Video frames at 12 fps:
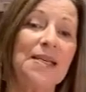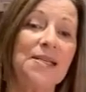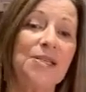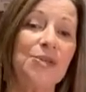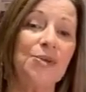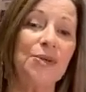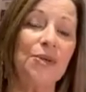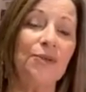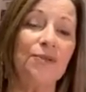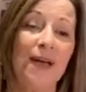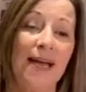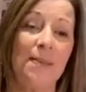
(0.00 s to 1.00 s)
to your
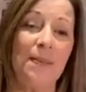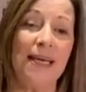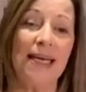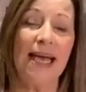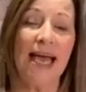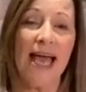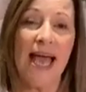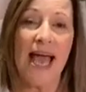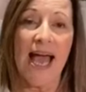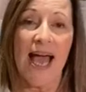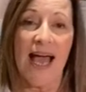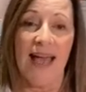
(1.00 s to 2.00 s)
family
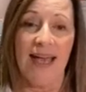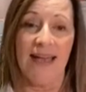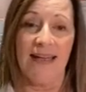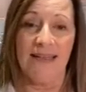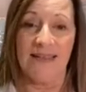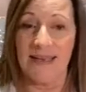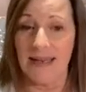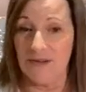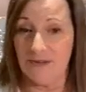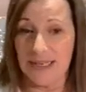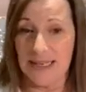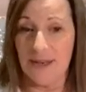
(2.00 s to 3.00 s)
and
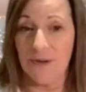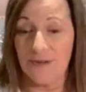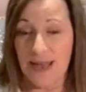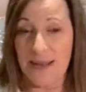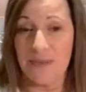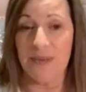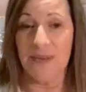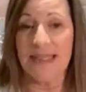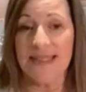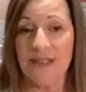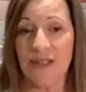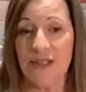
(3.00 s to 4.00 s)
your family
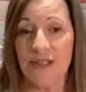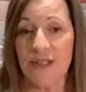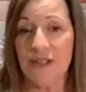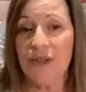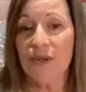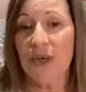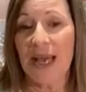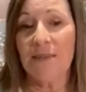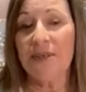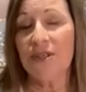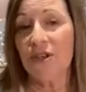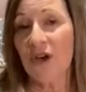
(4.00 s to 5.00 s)
researchers who come
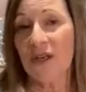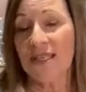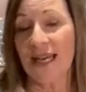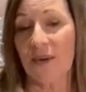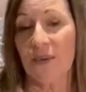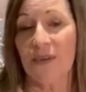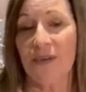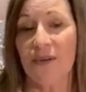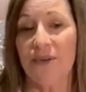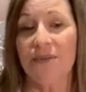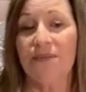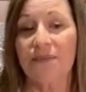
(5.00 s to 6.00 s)
into contact with
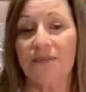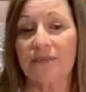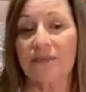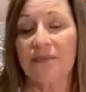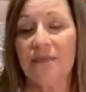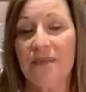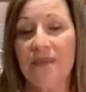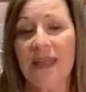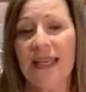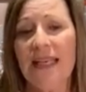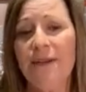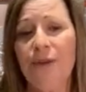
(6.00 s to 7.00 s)
you.
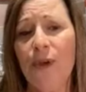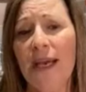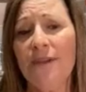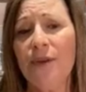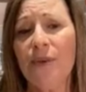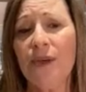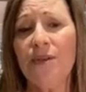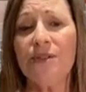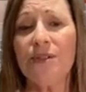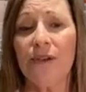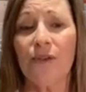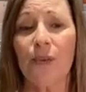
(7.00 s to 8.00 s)
If you have your own
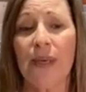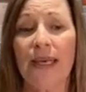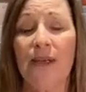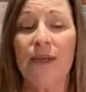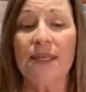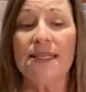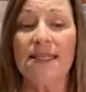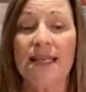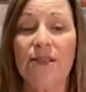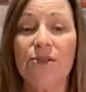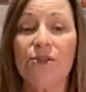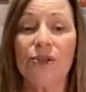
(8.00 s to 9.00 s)
software, you can
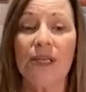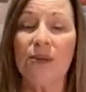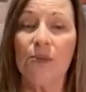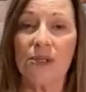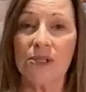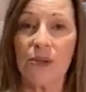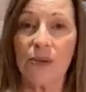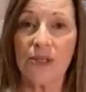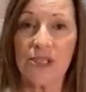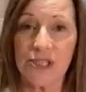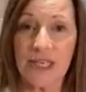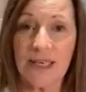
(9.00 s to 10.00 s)
send your tree in what's called
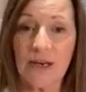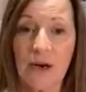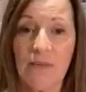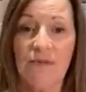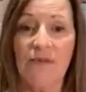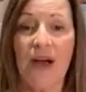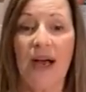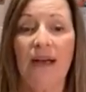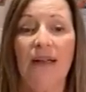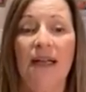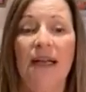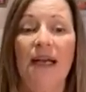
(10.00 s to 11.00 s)
a GEDCOM file,